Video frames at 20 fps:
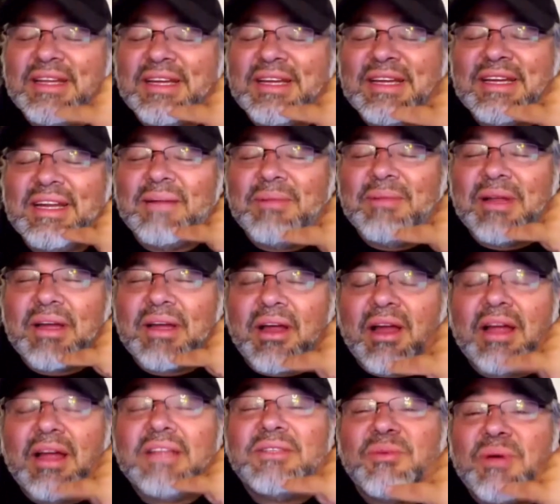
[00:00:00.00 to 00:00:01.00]
And I'm like, all
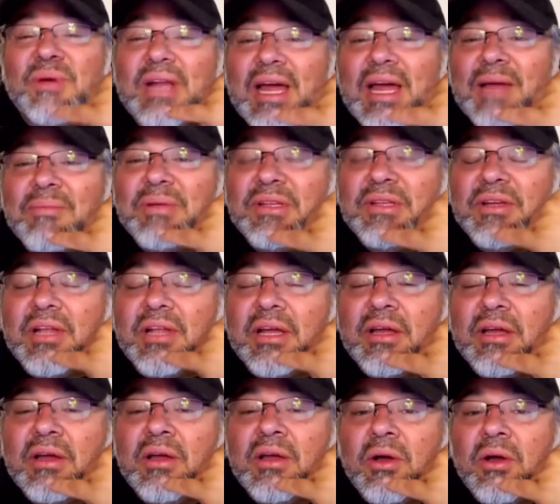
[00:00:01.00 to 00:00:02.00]
right, so what happened? You're like,
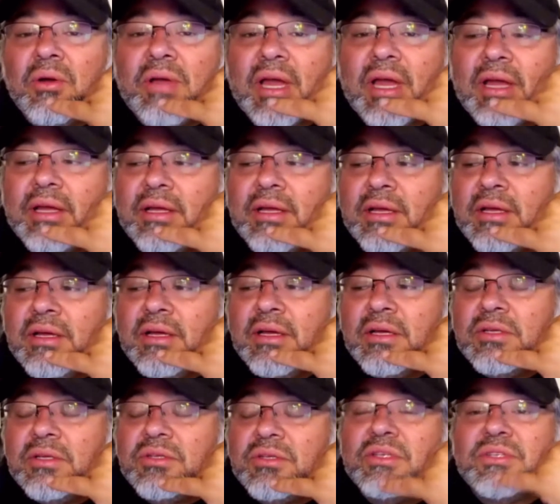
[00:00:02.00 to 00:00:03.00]
okay,
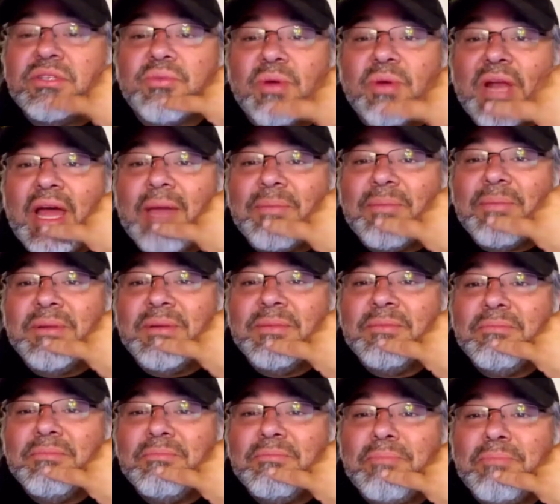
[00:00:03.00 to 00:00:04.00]
so this is what happened.
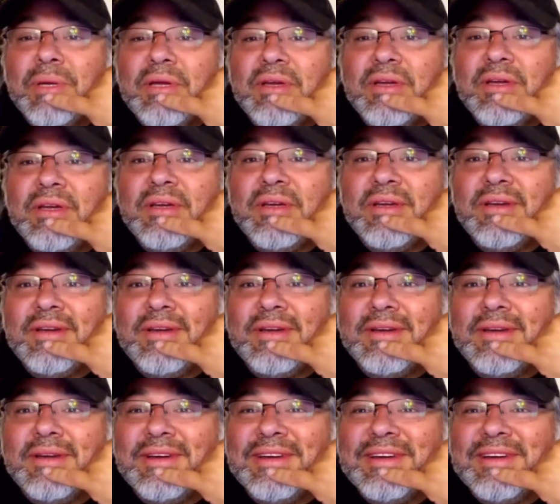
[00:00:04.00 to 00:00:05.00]

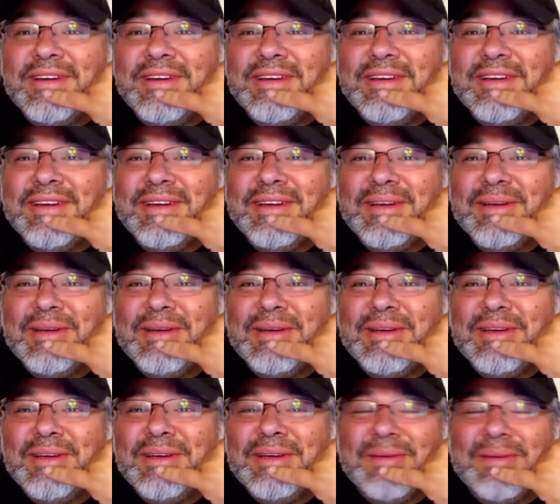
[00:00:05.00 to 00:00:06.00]

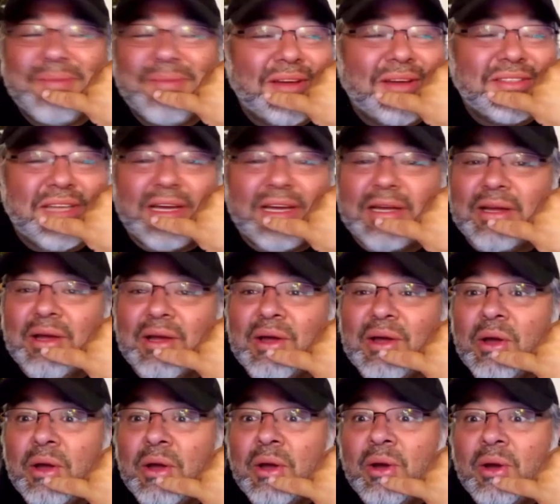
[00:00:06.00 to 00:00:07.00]
I was like,
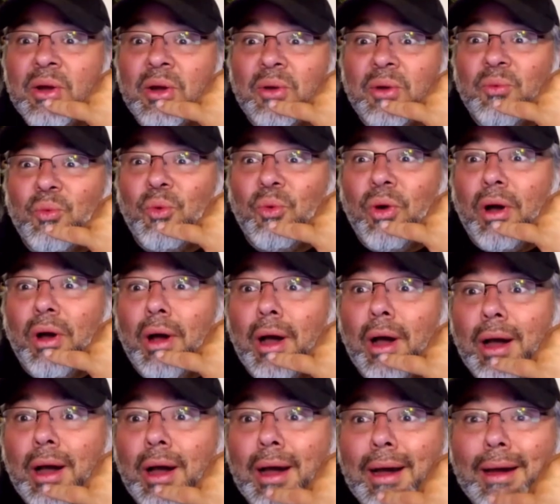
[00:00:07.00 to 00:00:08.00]

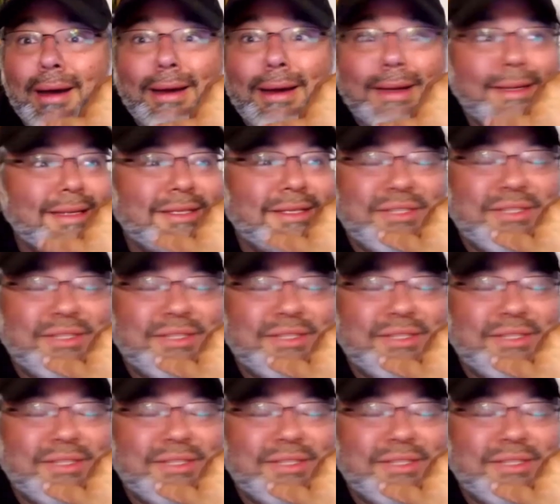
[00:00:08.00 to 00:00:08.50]
what just